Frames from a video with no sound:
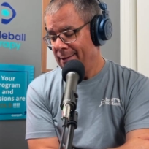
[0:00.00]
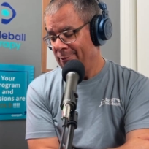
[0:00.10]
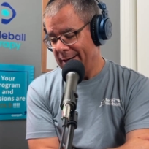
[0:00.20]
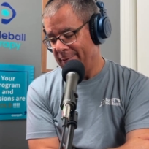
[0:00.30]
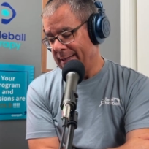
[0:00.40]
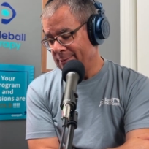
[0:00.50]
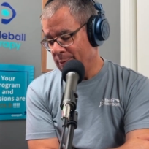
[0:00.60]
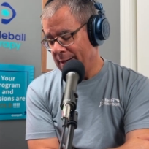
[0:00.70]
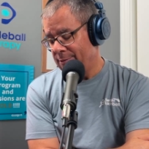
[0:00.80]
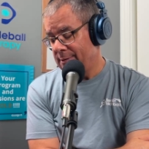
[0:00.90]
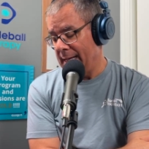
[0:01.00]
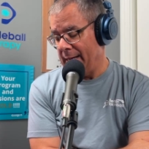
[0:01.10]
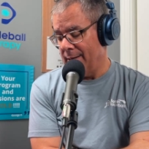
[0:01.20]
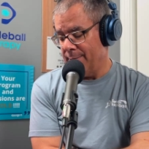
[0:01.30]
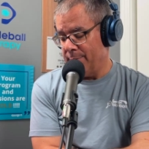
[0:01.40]
Whatever it is, whatever's
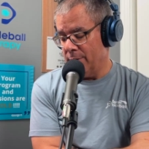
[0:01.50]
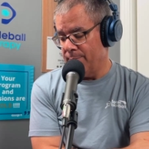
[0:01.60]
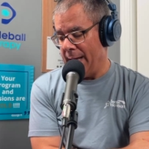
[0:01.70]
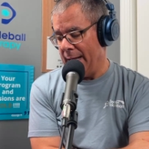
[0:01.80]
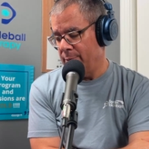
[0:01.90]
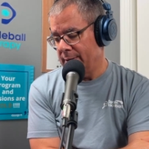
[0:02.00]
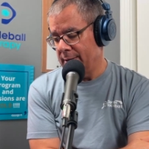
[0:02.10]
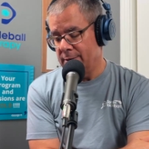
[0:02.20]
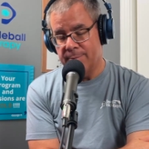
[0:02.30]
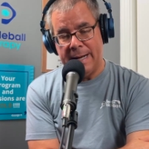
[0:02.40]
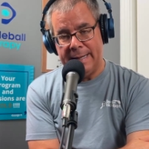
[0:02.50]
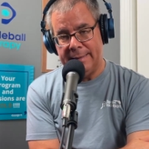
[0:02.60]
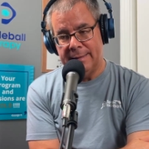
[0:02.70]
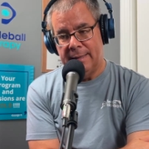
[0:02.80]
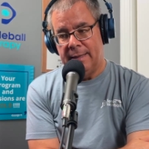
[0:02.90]
taking up your bandwidth in your
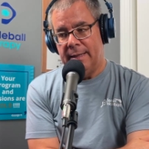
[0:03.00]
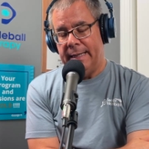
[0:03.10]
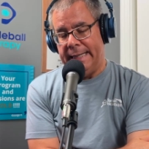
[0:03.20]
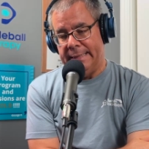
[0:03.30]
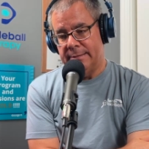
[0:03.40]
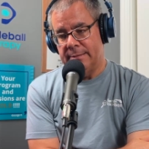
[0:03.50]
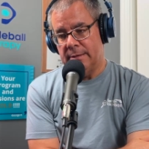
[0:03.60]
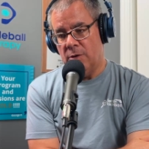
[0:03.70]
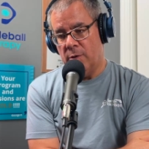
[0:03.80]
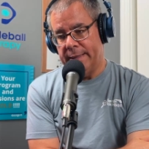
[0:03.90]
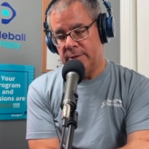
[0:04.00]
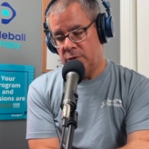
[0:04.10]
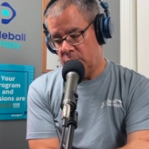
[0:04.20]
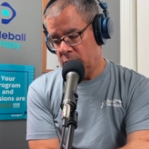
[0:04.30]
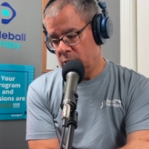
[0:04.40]
mind is going
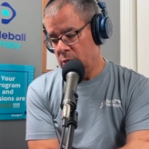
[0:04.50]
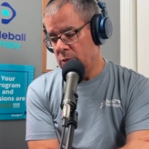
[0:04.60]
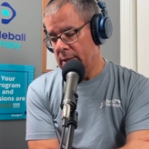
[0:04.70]
to